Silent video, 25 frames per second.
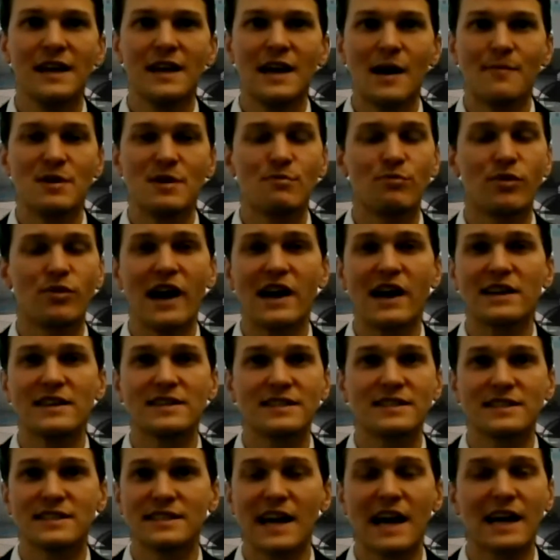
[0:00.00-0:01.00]
I mean, Brian,
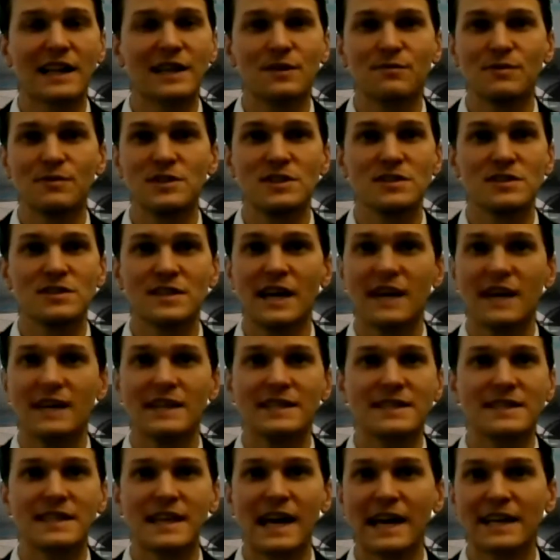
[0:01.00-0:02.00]
it's exactly what you said.
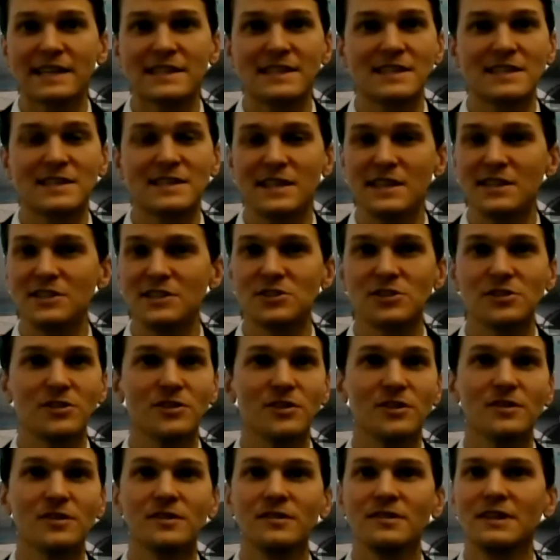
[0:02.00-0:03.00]
It's an
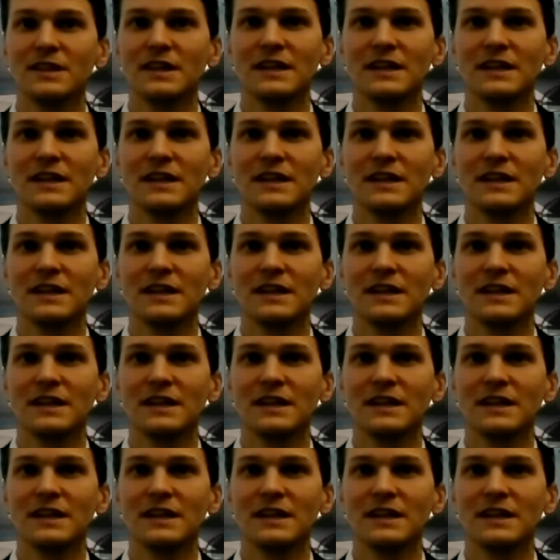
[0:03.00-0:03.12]
existential,